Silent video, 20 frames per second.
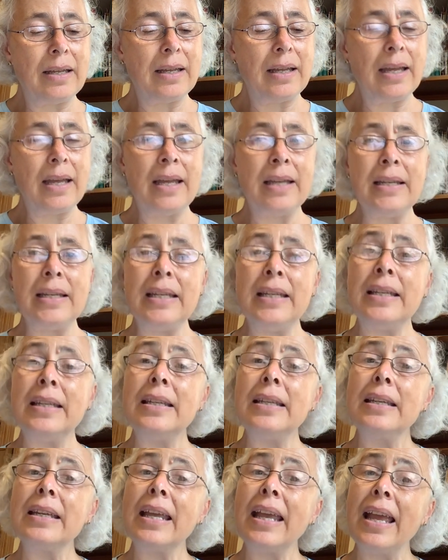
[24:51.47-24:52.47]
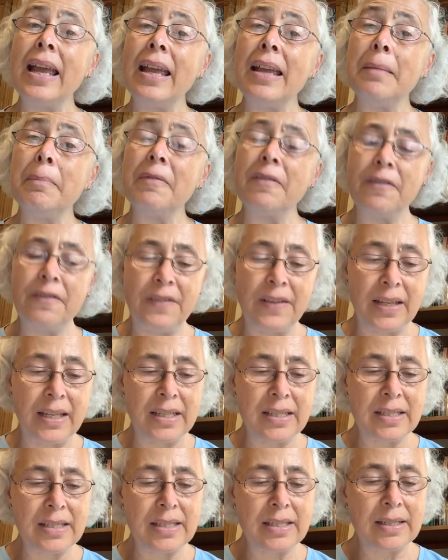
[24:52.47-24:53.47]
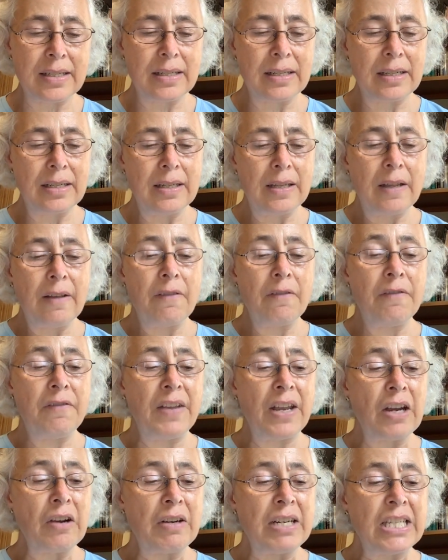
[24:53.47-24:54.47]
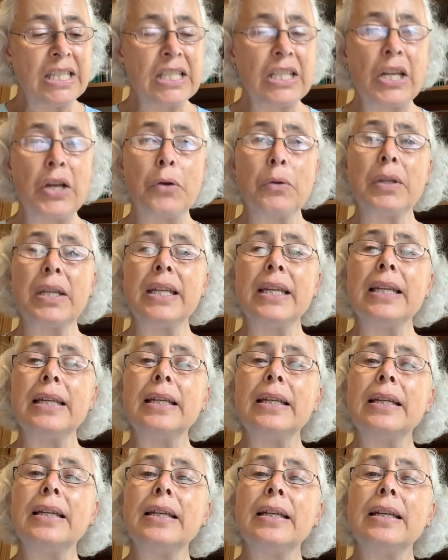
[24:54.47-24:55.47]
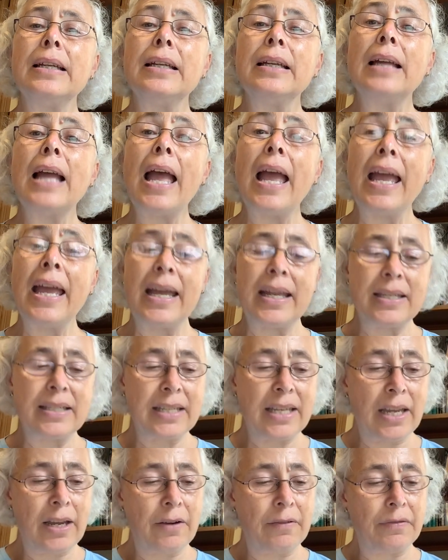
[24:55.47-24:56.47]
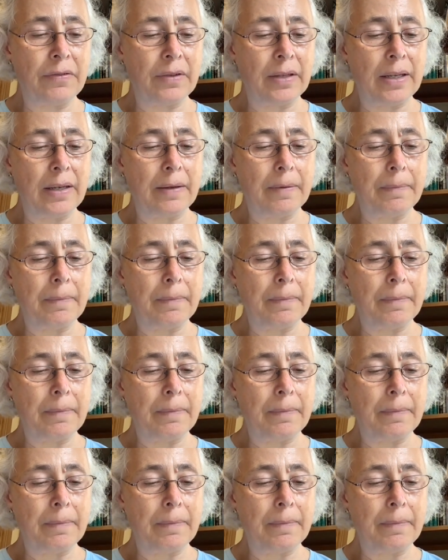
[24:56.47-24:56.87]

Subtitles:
and in came Phyllis, very slowly and carefully.